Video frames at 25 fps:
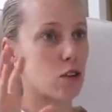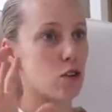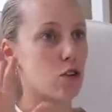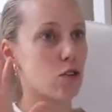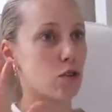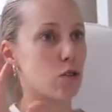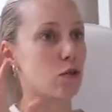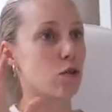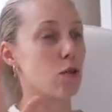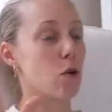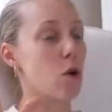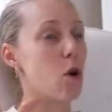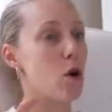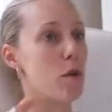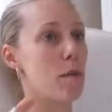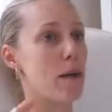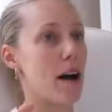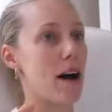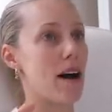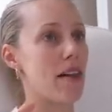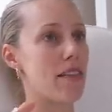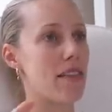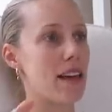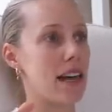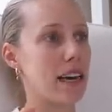the
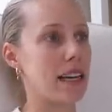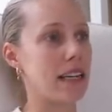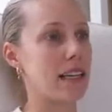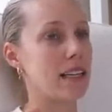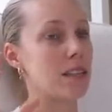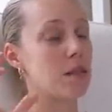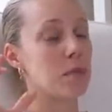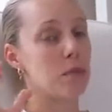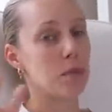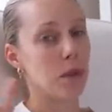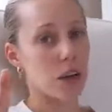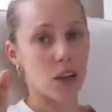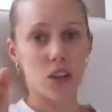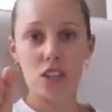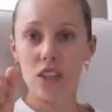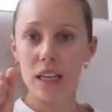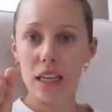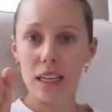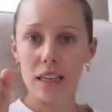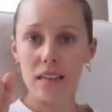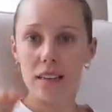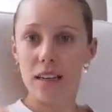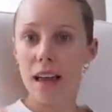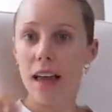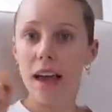trauma that is
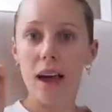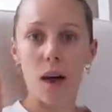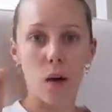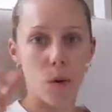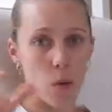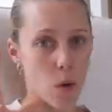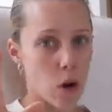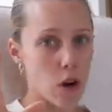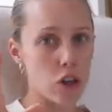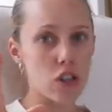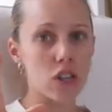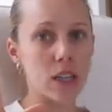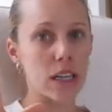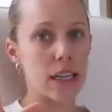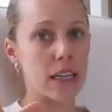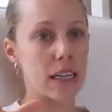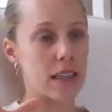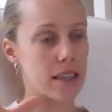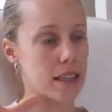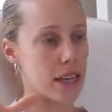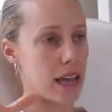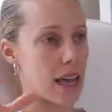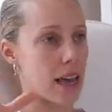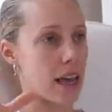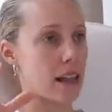brushing his hair, washing
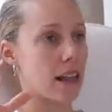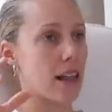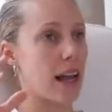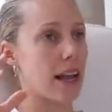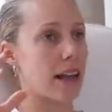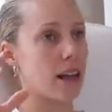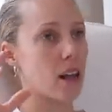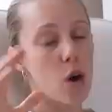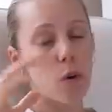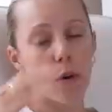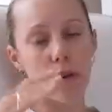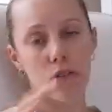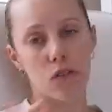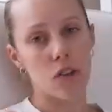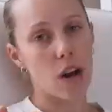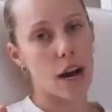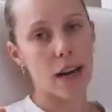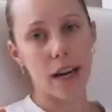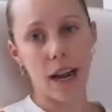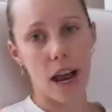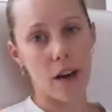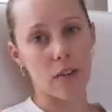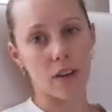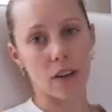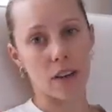his hair. Like we've
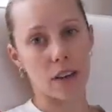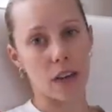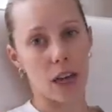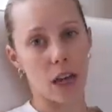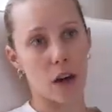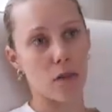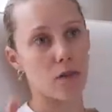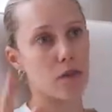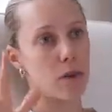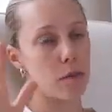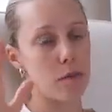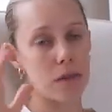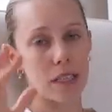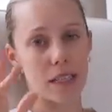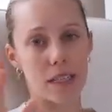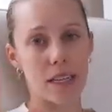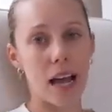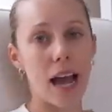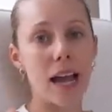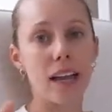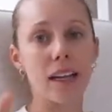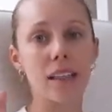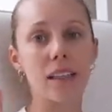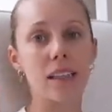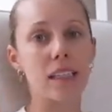tried everything from
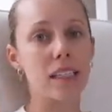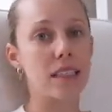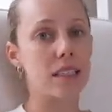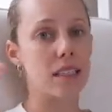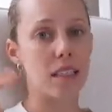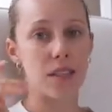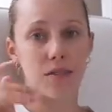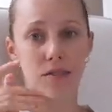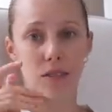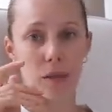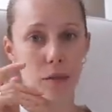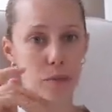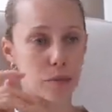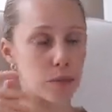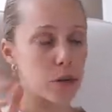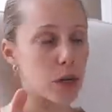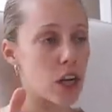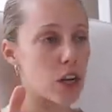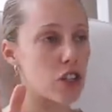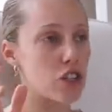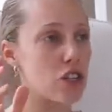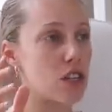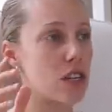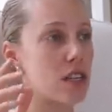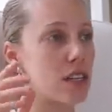detanglers, different
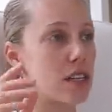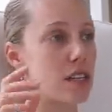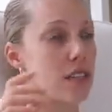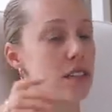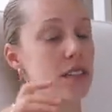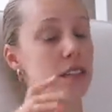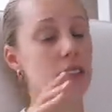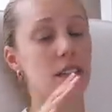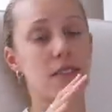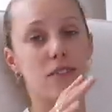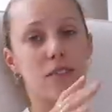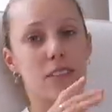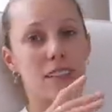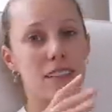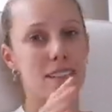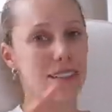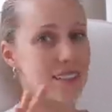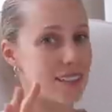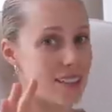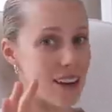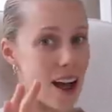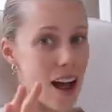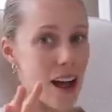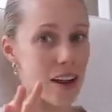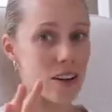brushes, different
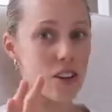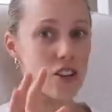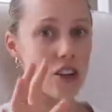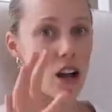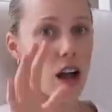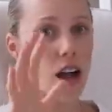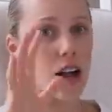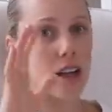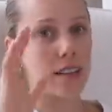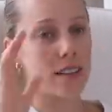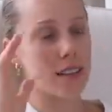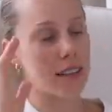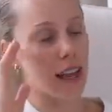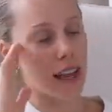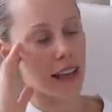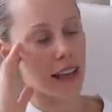star charts.